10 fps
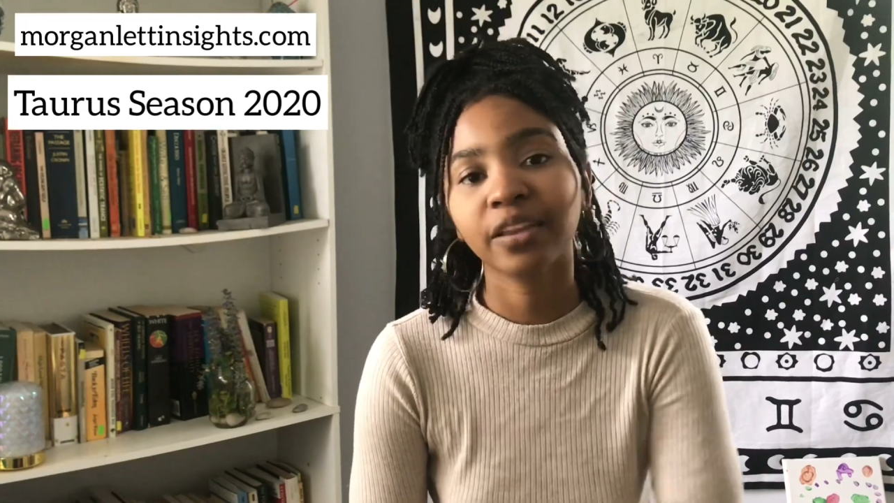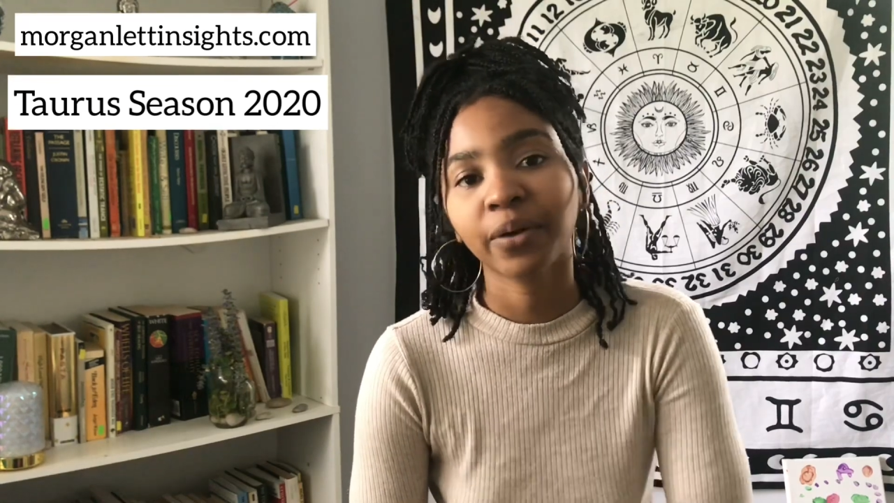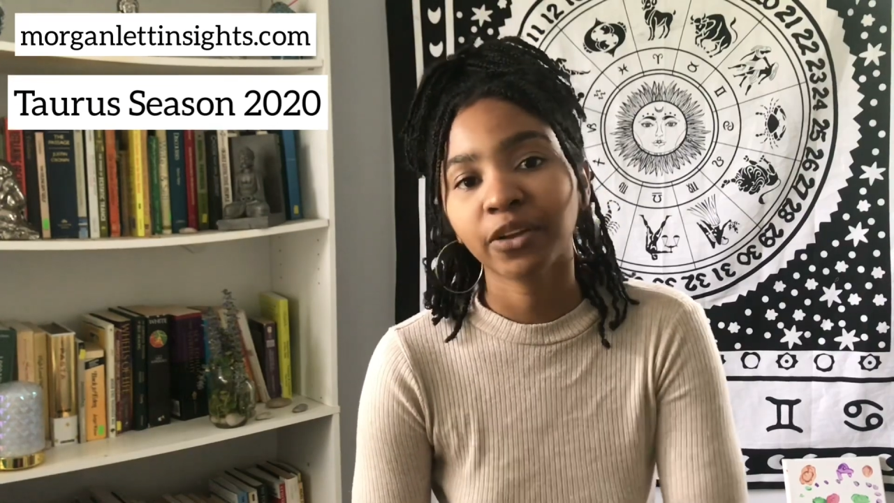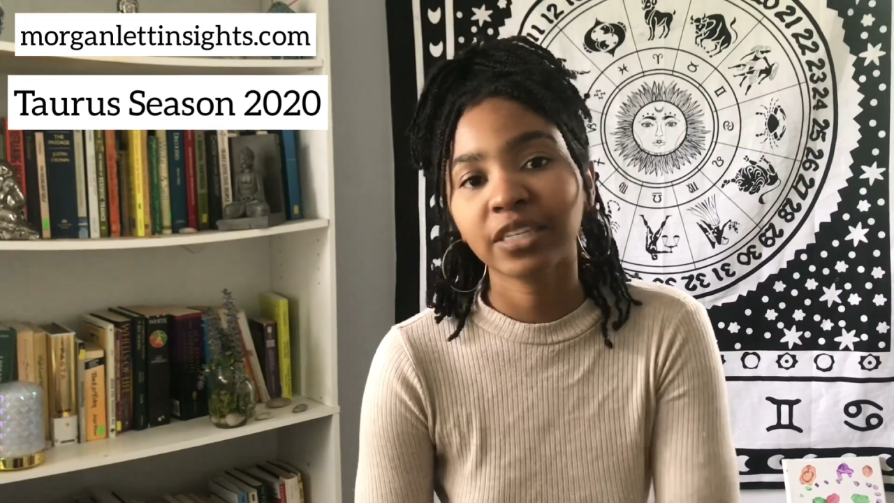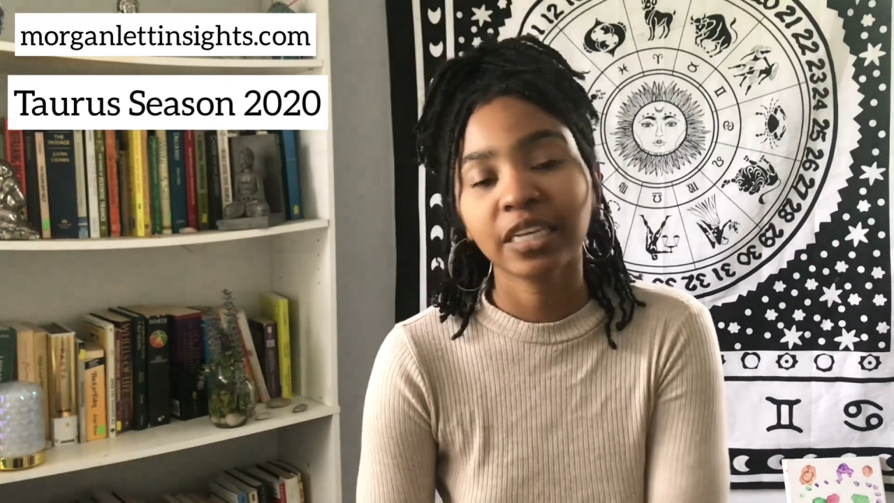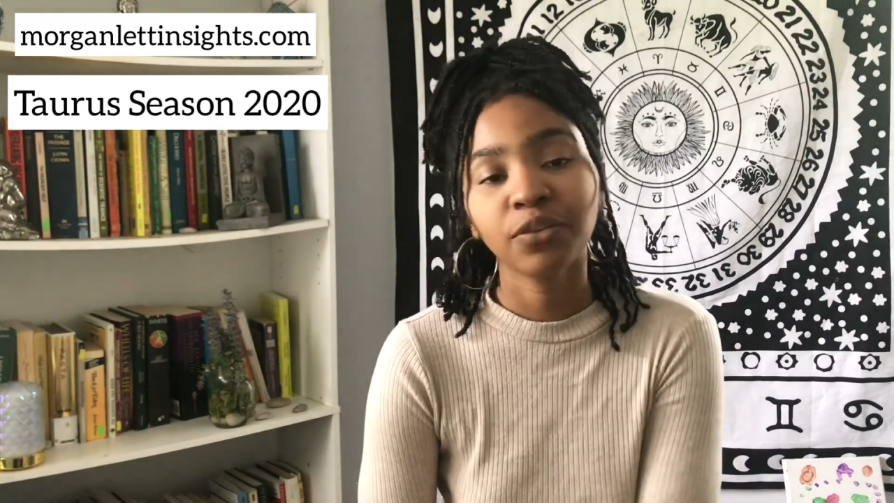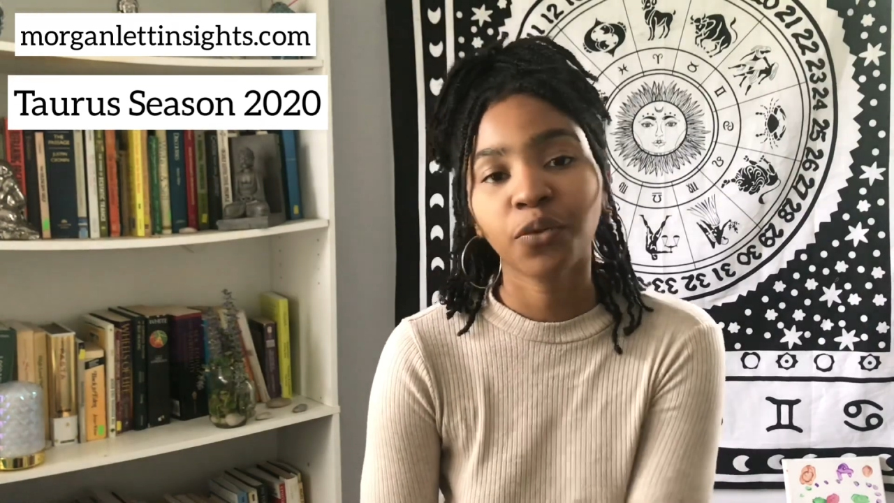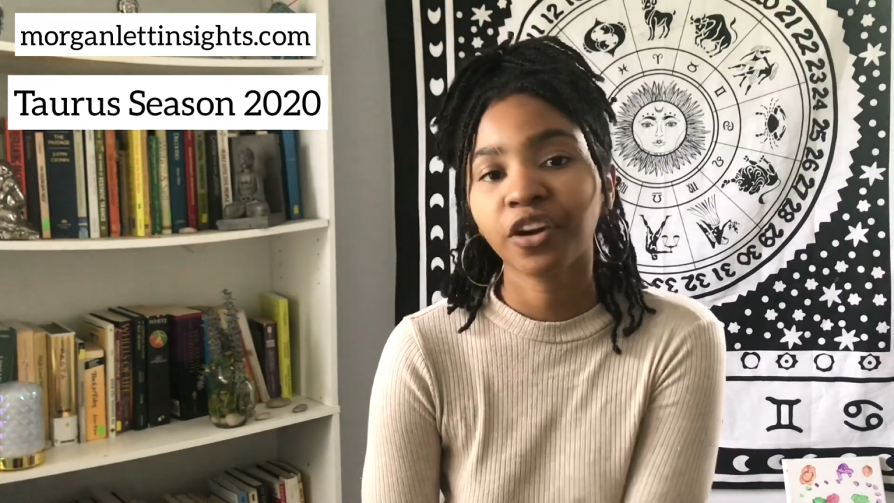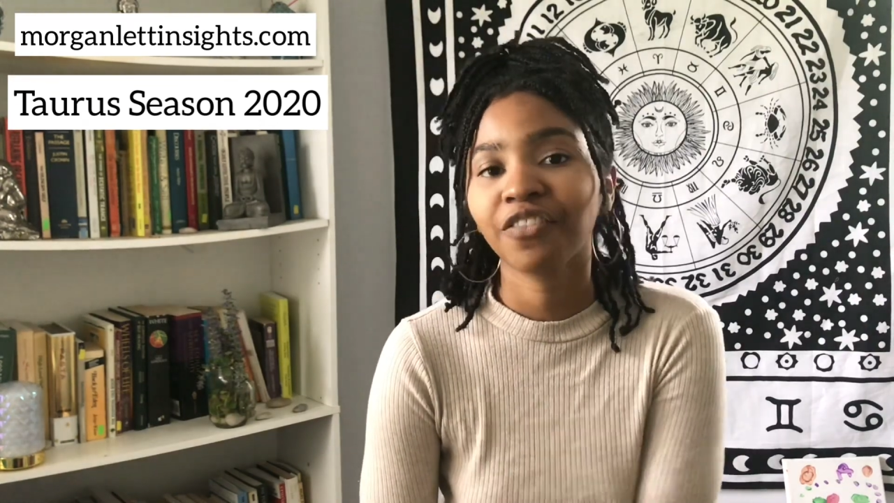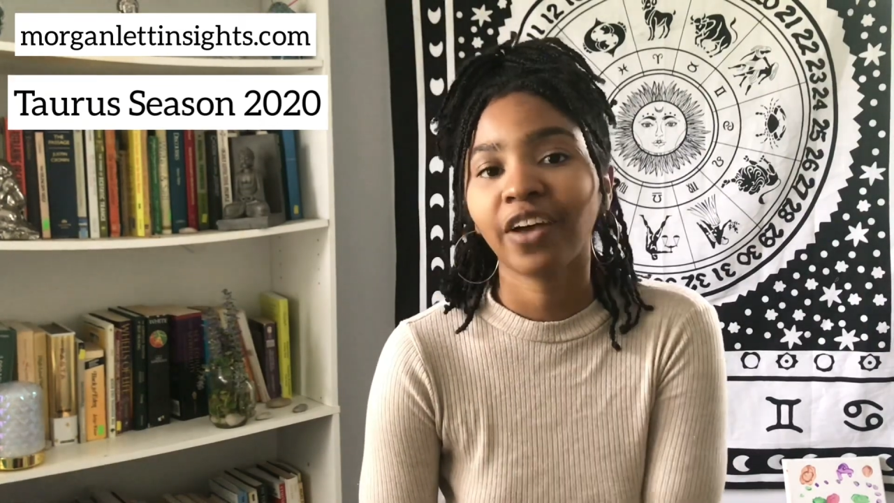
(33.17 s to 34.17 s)
around
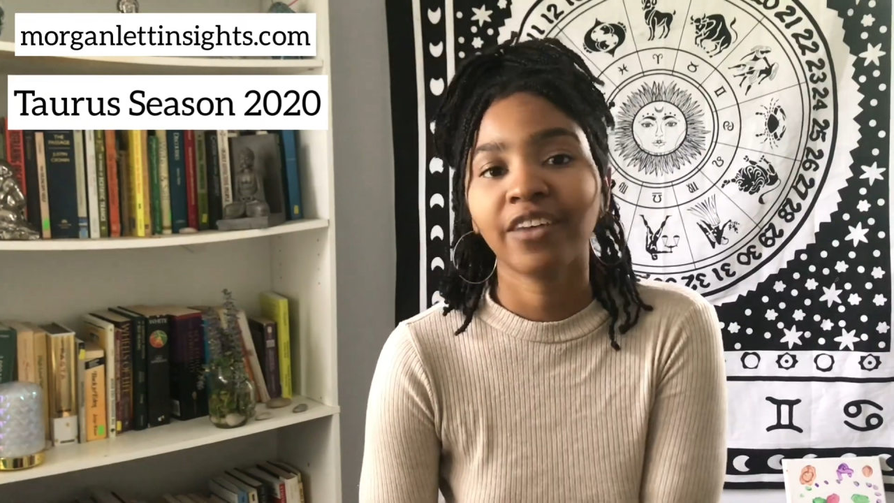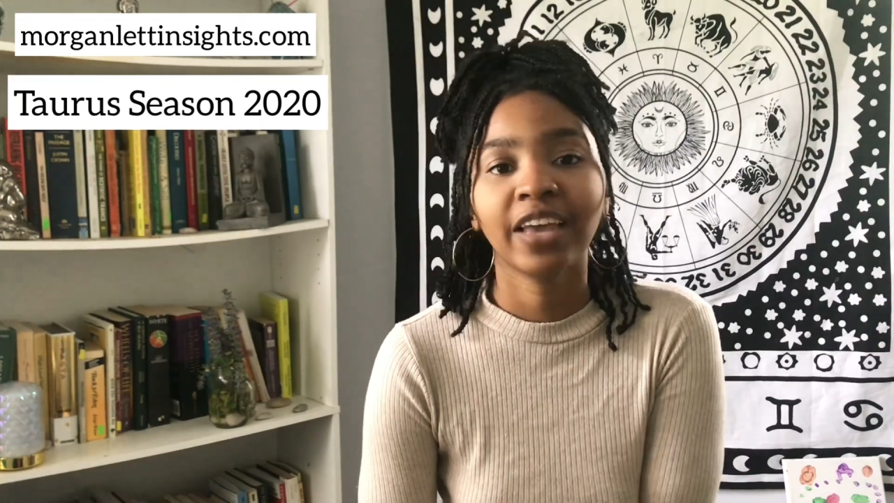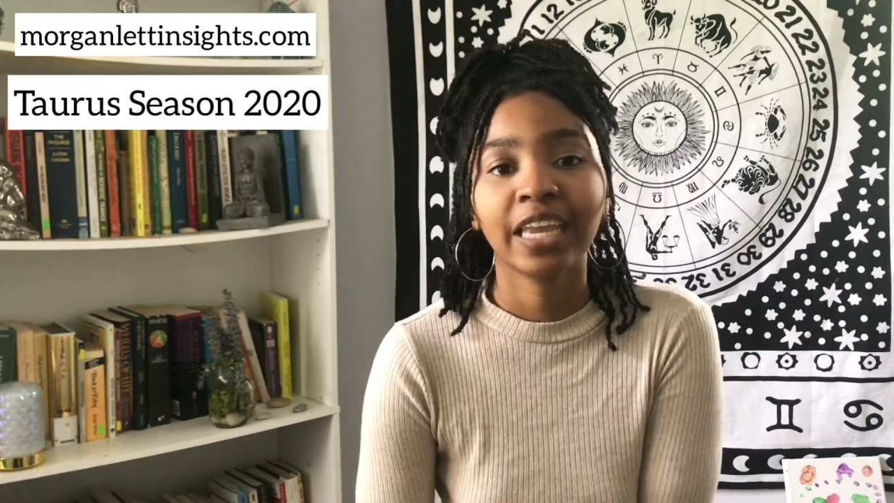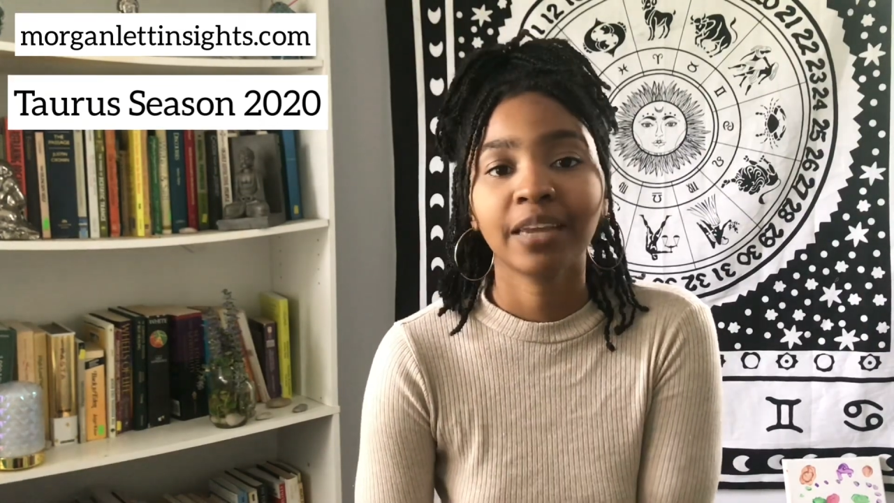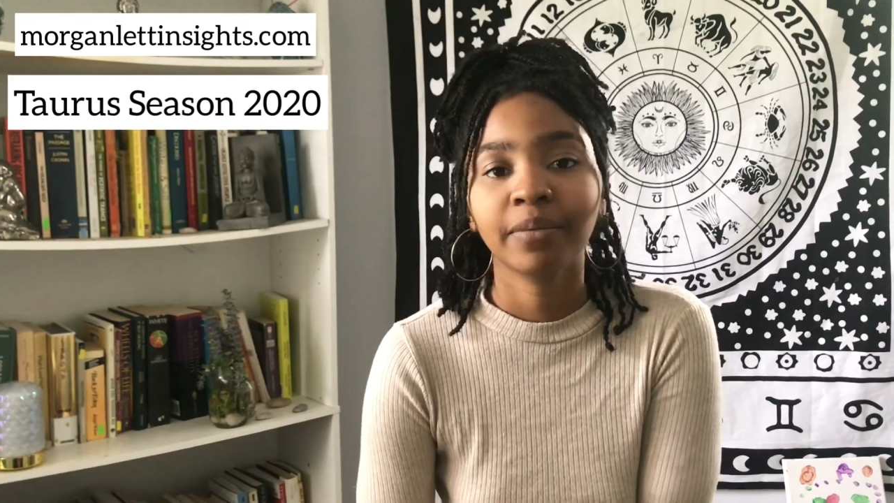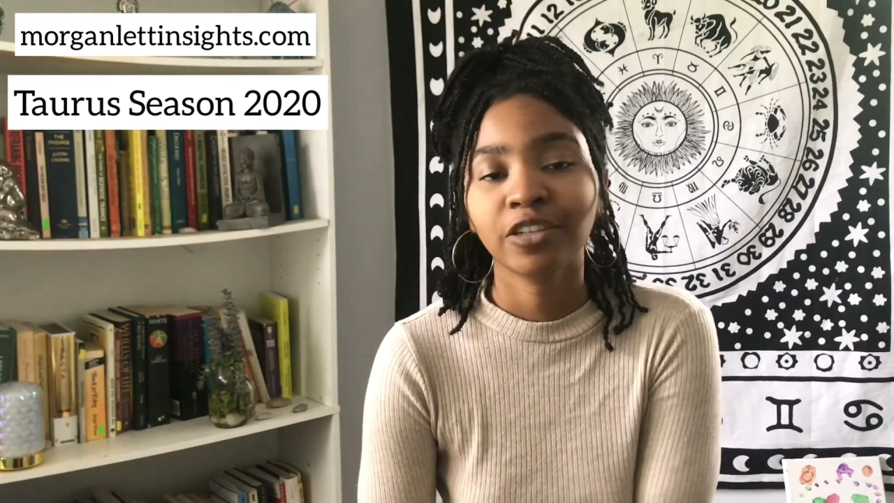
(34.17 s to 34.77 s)
10:45 a.m.